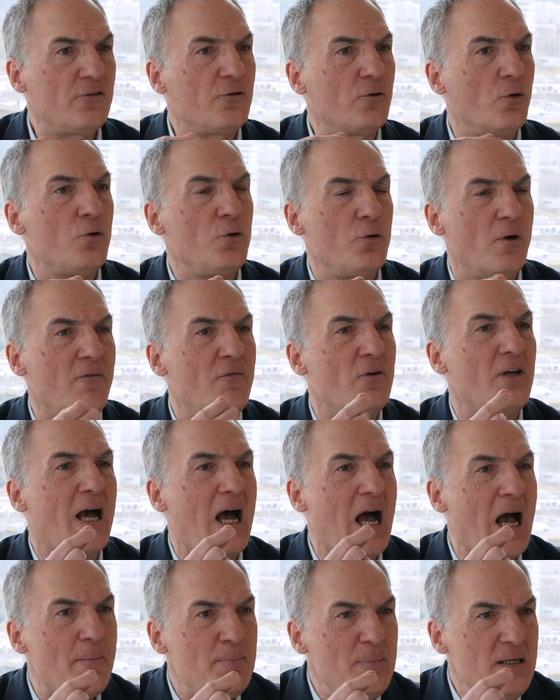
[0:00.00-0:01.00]
So you have an
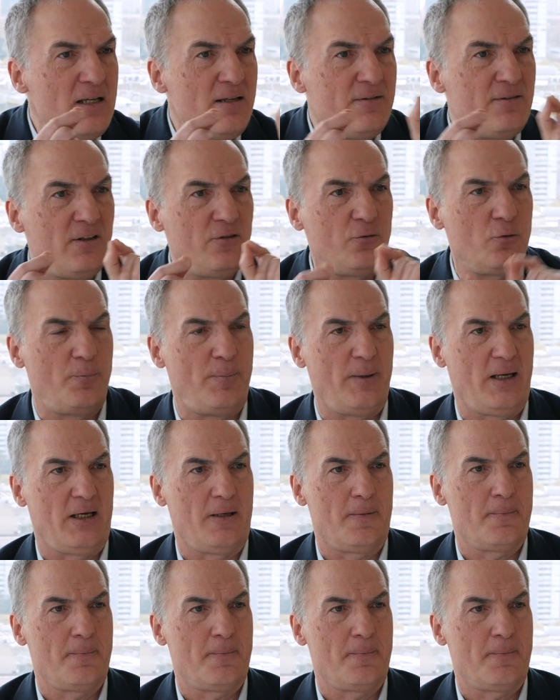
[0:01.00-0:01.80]
ability to pay.